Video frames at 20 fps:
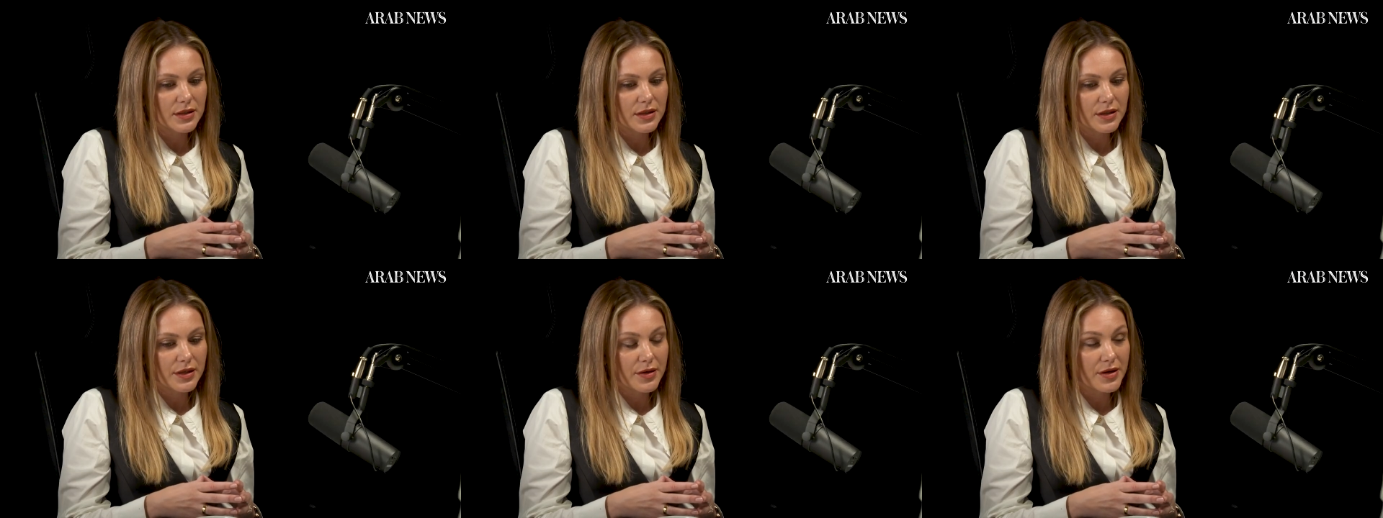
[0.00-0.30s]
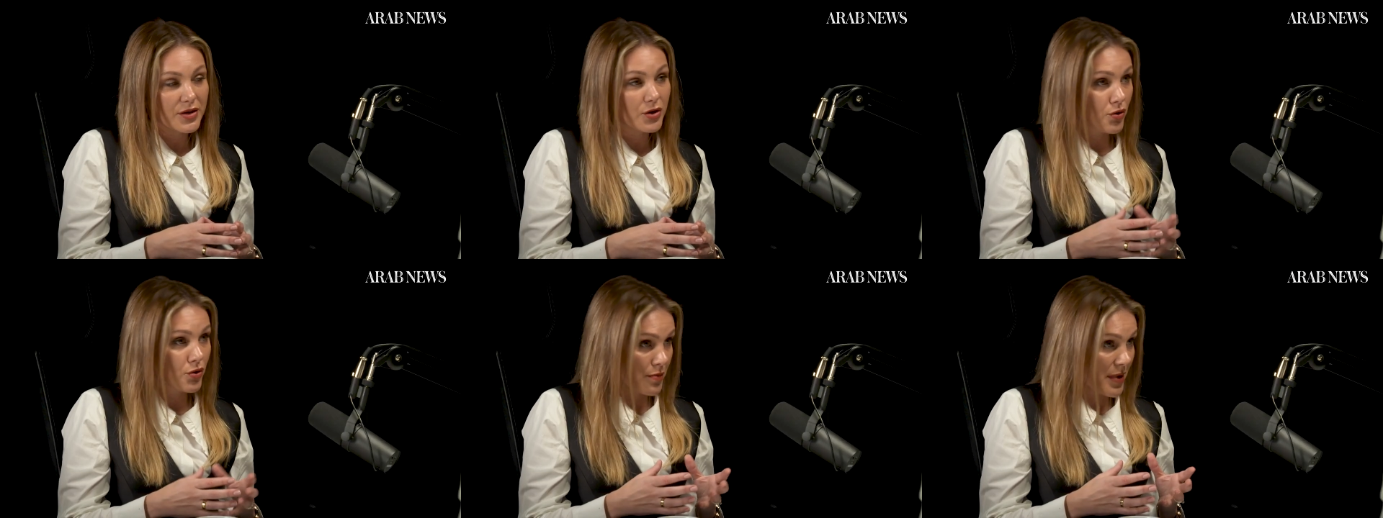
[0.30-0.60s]

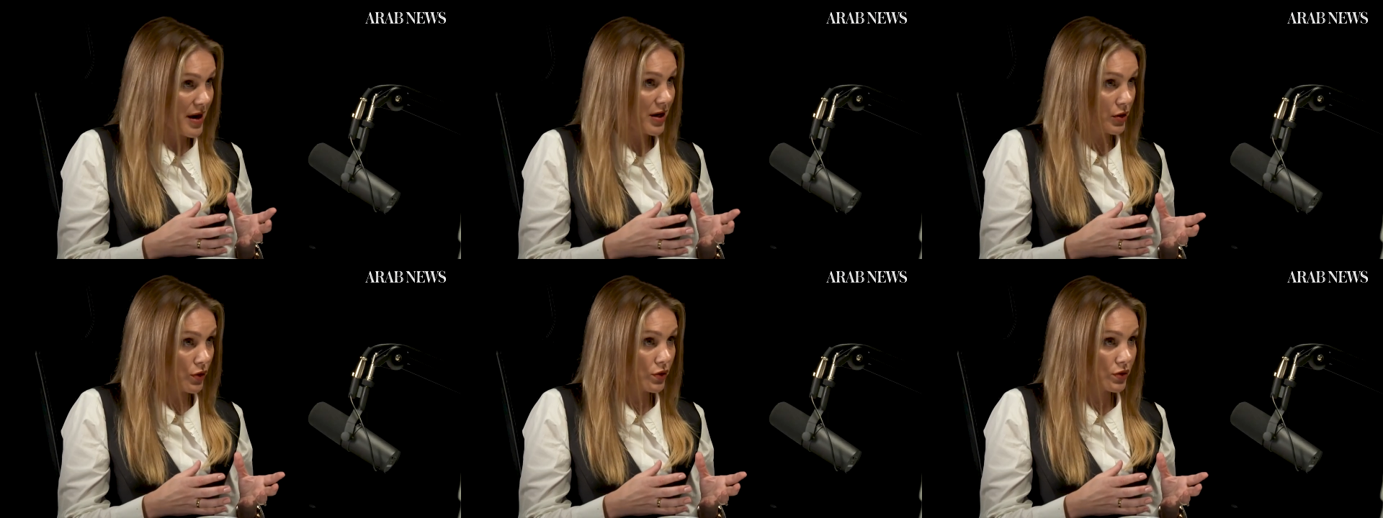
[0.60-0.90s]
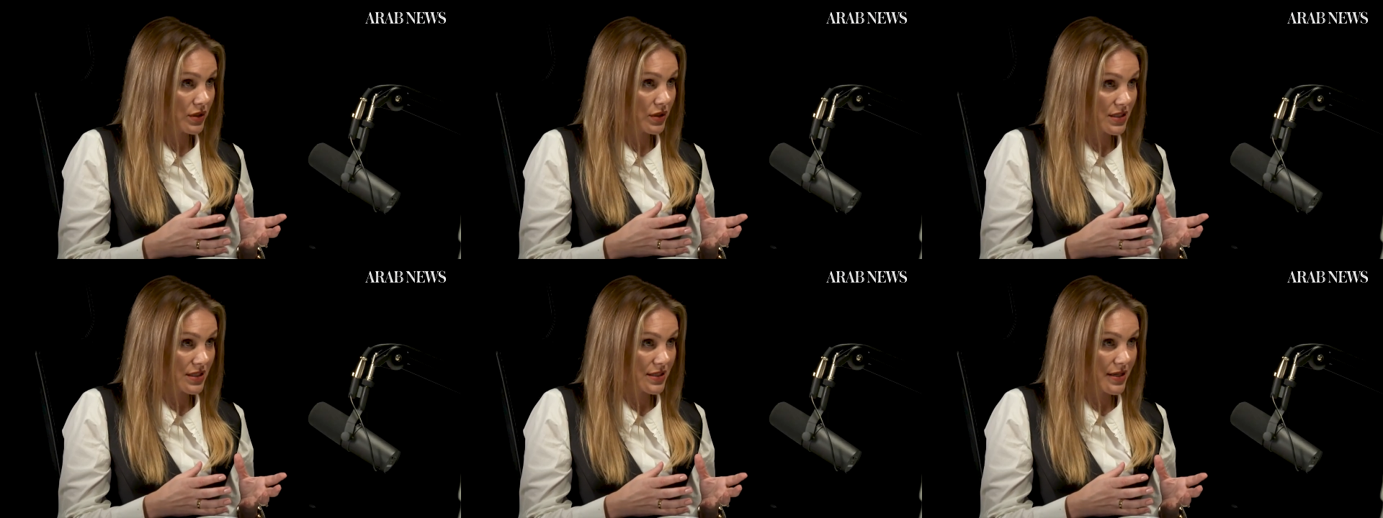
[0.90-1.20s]
you may
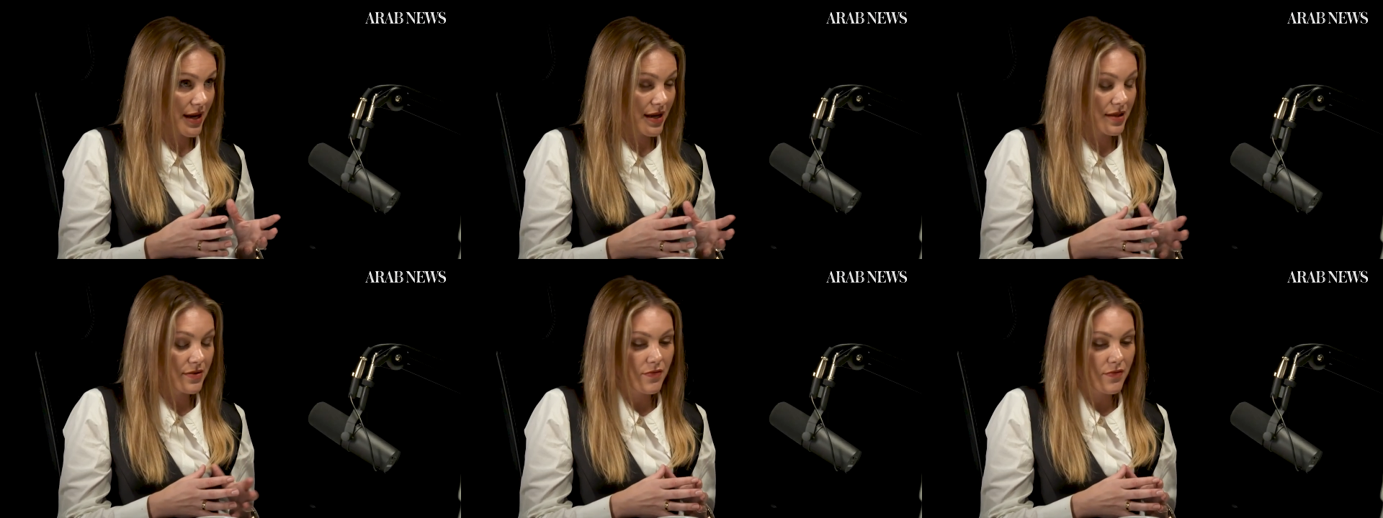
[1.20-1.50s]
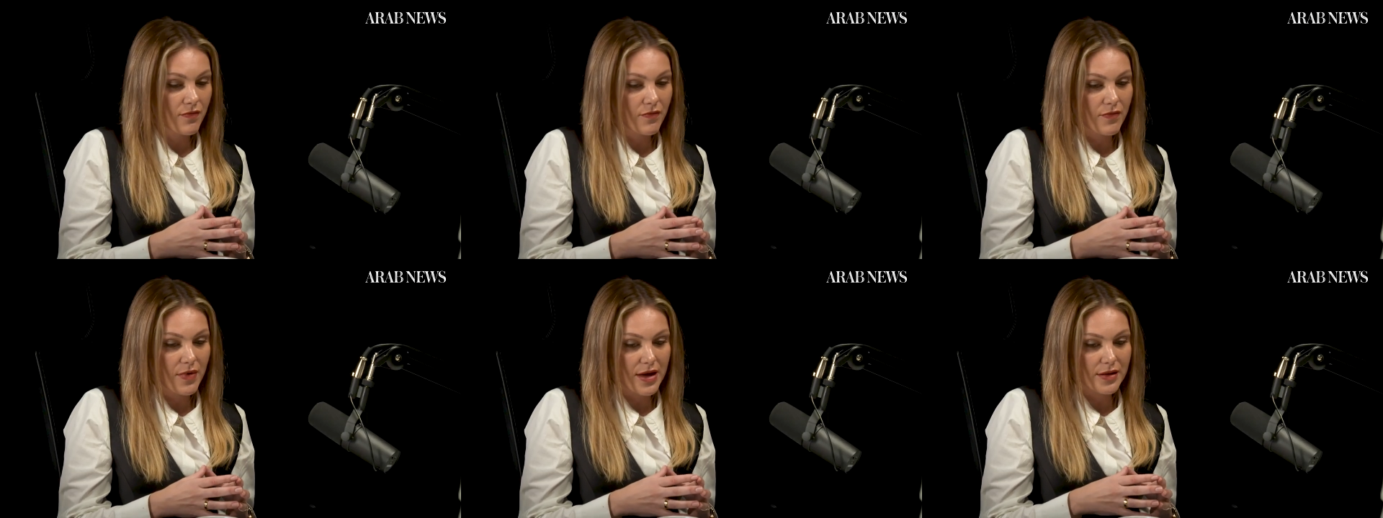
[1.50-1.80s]
notice that
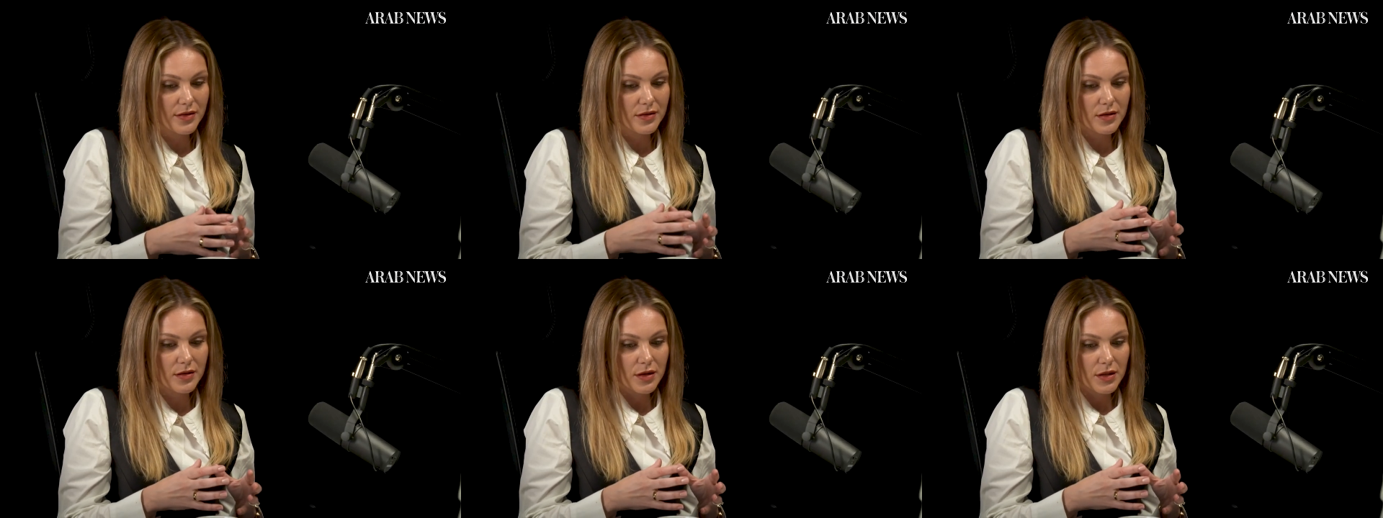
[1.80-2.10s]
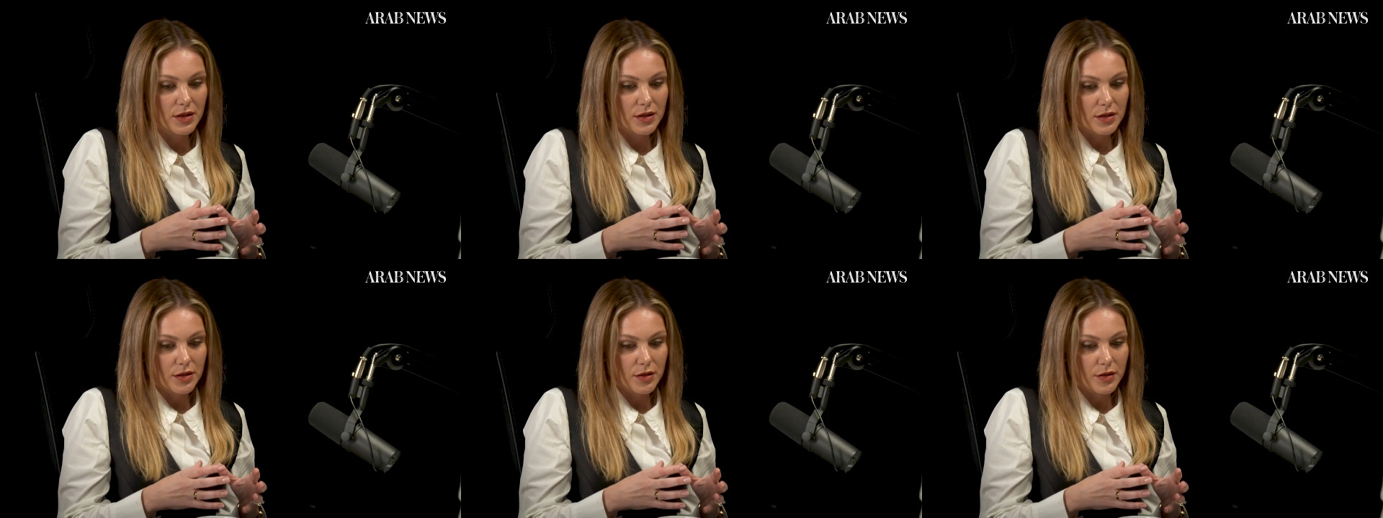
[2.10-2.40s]

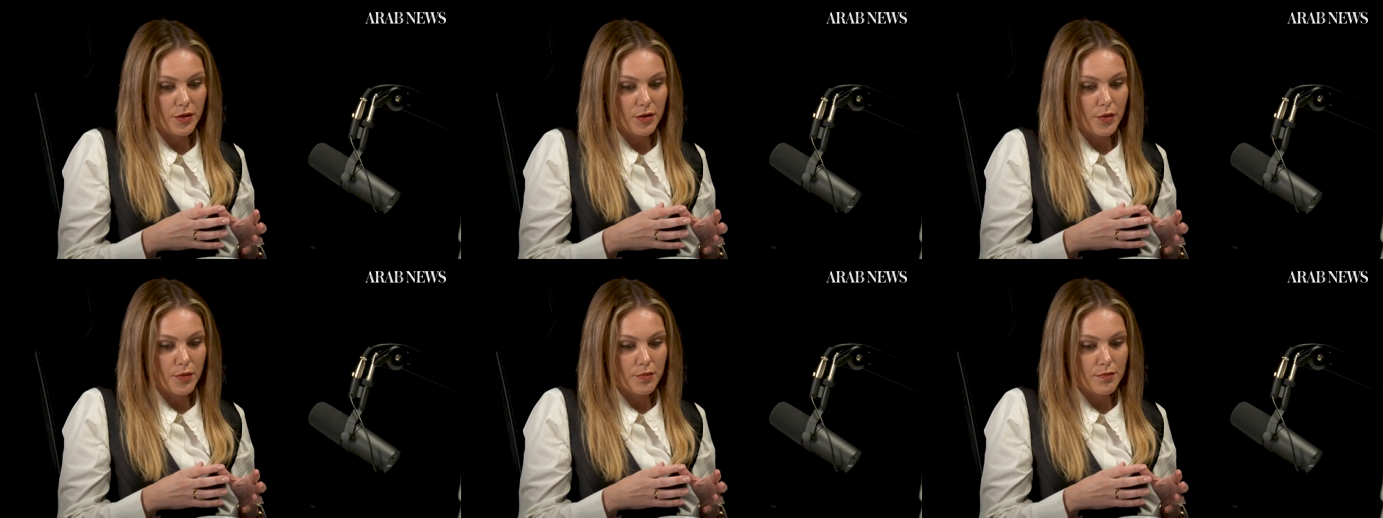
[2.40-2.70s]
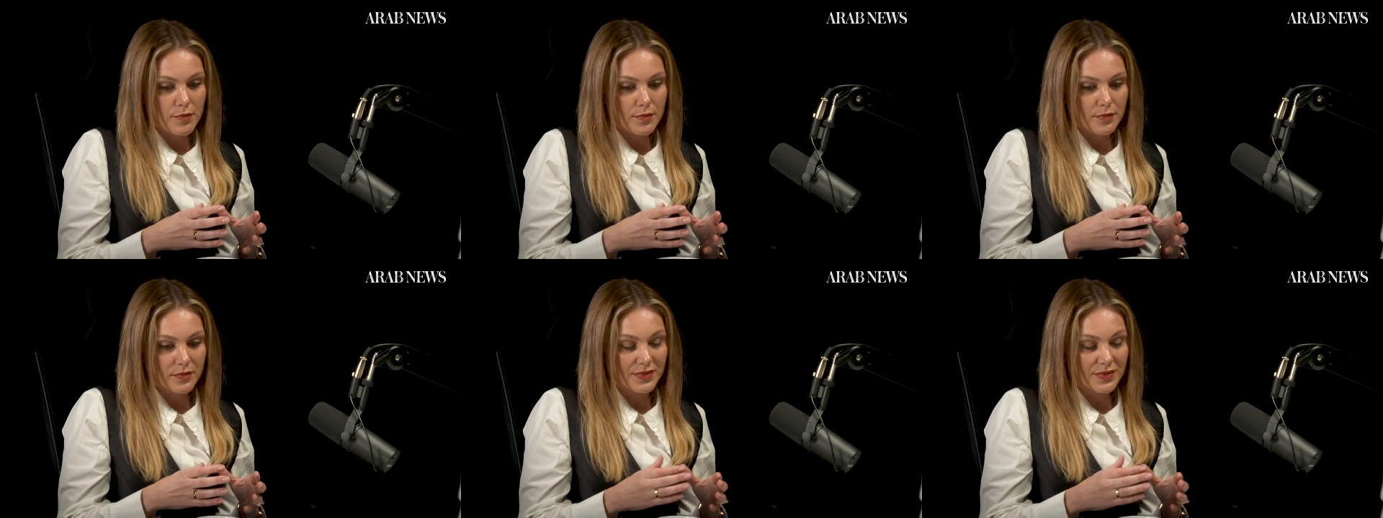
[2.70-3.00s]

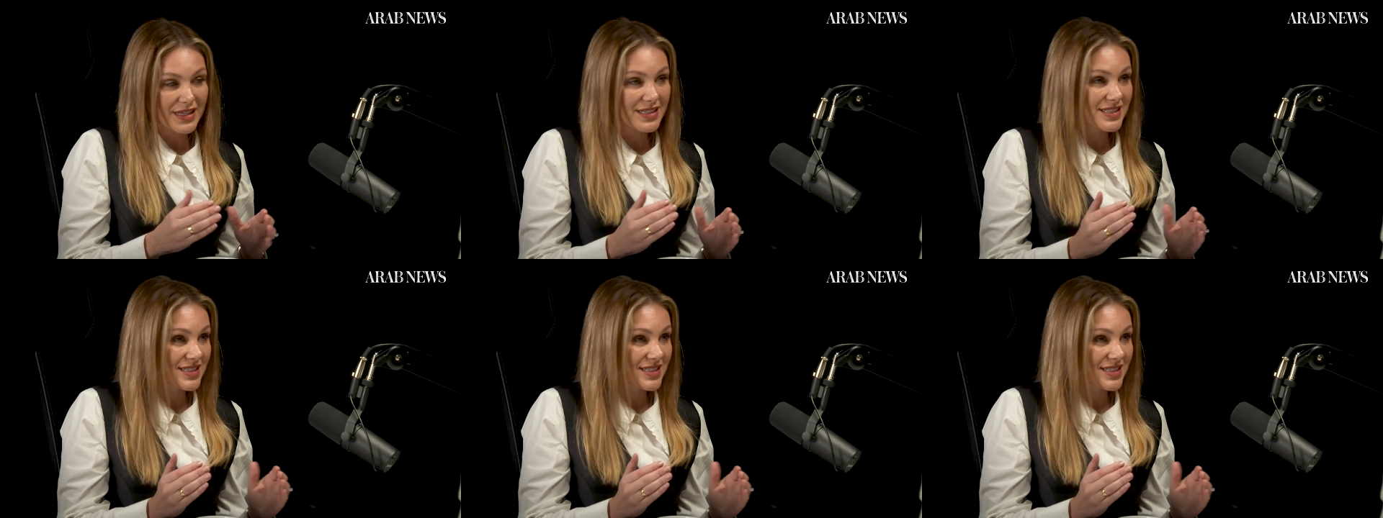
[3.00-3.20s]
let's